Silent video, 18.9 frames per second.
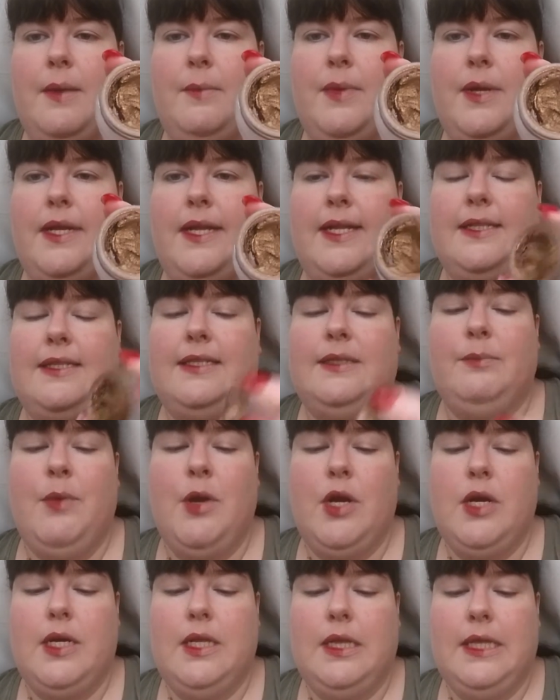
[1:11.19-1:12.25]
but it's
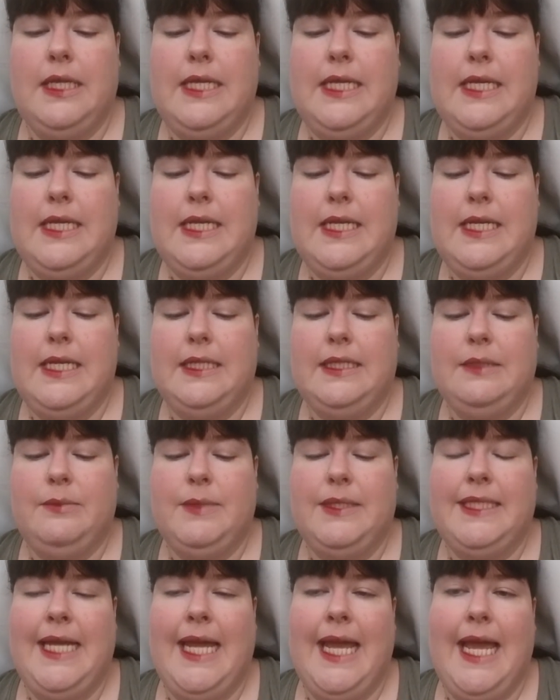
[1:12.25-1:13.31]
sparkly, it's
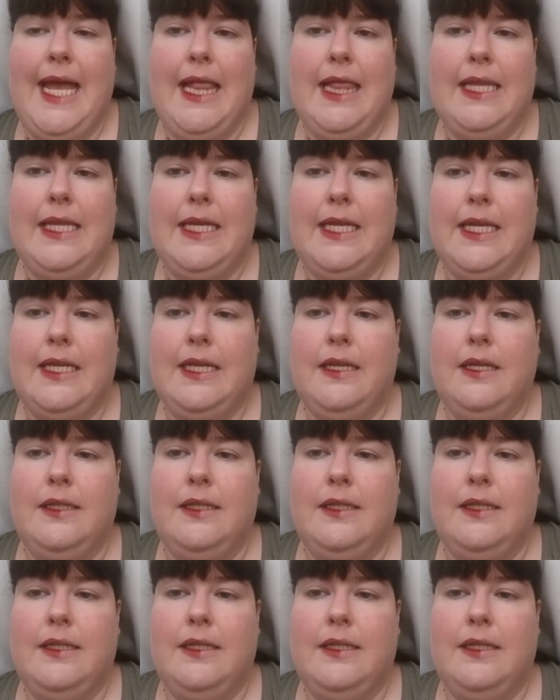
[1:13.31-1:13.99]
metallic,